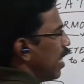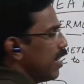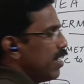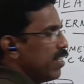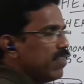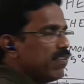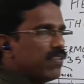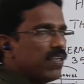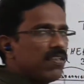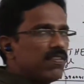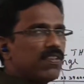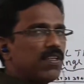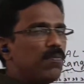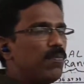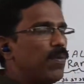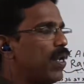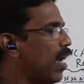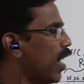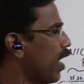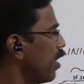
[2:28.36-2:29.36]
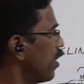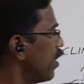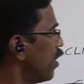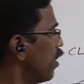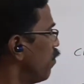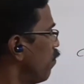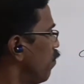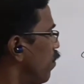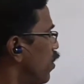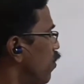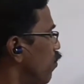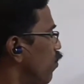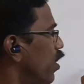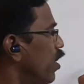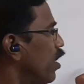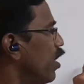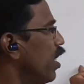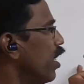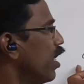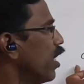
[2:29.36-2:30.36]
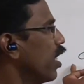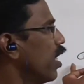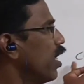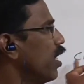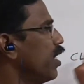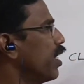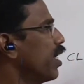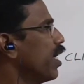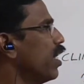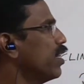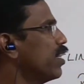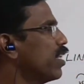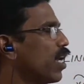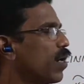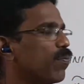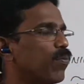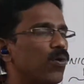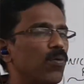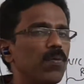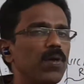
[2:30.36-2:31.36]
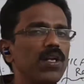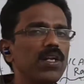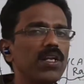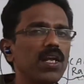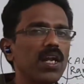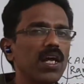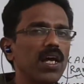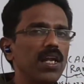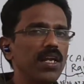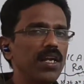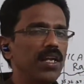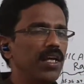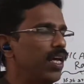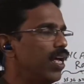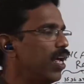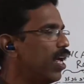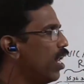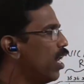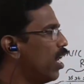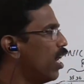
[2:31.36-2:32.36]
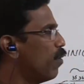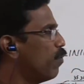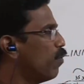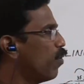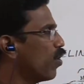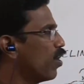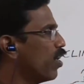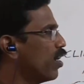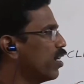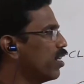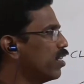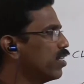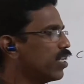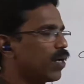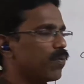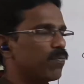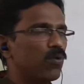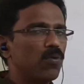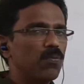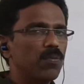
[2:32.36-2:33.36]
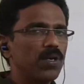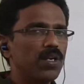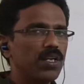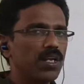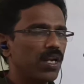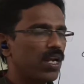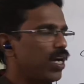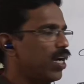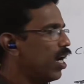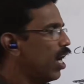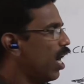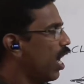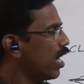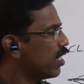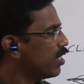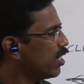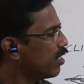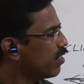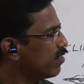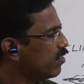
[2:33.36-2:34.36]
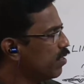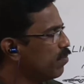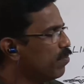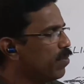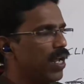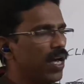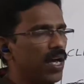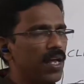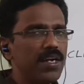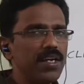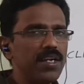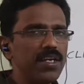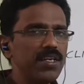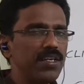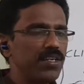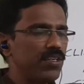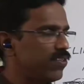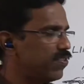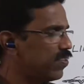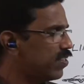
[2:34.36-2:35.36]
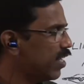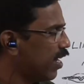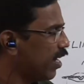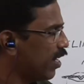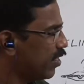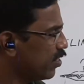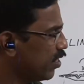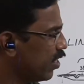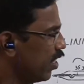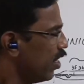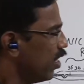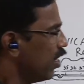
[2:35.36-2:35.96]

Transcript: That is a similarity between clinical thermometer and laboratory thermometer. Other similarity is that